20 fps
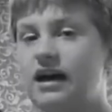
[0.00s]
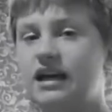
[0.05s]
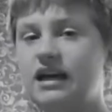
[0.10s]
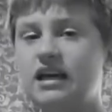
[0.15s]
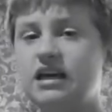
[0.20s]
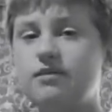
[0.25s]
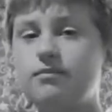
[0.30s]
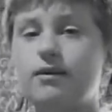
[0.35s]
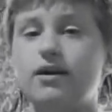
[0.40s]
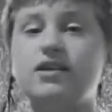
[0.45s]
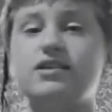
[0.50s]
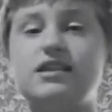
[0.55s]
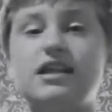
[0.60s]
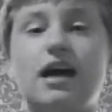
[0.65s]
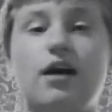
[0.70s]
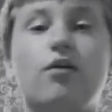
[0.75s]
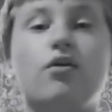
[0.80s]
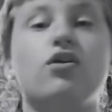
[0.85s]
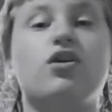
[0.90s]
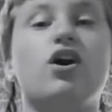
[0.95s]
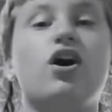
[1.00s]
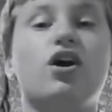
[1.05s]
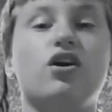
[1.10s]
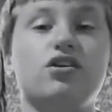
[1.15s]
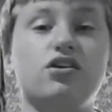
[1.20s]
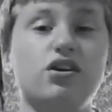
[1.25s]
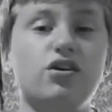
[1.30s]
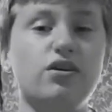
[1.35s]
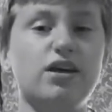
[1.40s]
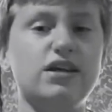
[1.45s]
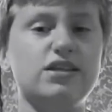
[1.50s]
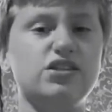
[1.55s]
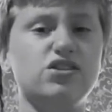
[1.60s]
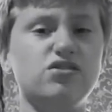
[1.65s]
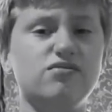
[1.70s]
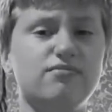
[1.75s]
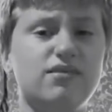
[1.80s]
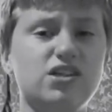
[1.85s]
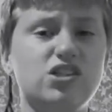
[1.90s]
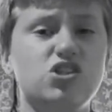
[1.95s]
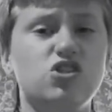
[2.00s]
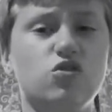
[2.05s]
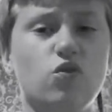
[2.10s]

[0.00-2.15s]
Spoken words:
8 miles an hour car. Okay, see, much